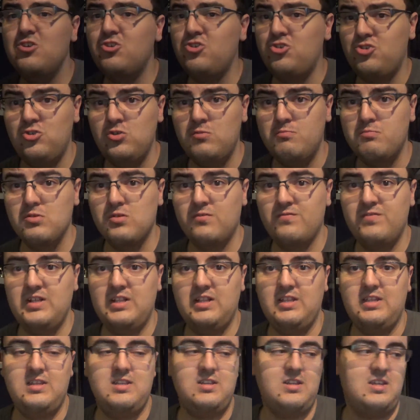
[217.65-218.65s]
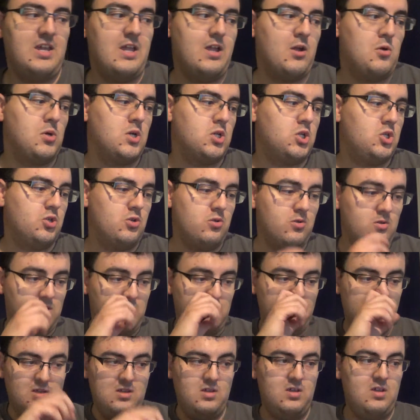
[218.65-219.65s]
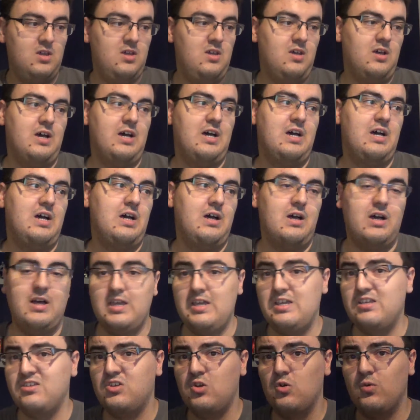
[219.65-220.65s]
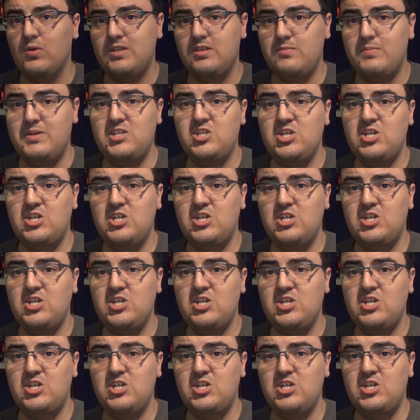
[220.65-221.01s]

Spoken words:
supervillain character. He is going to be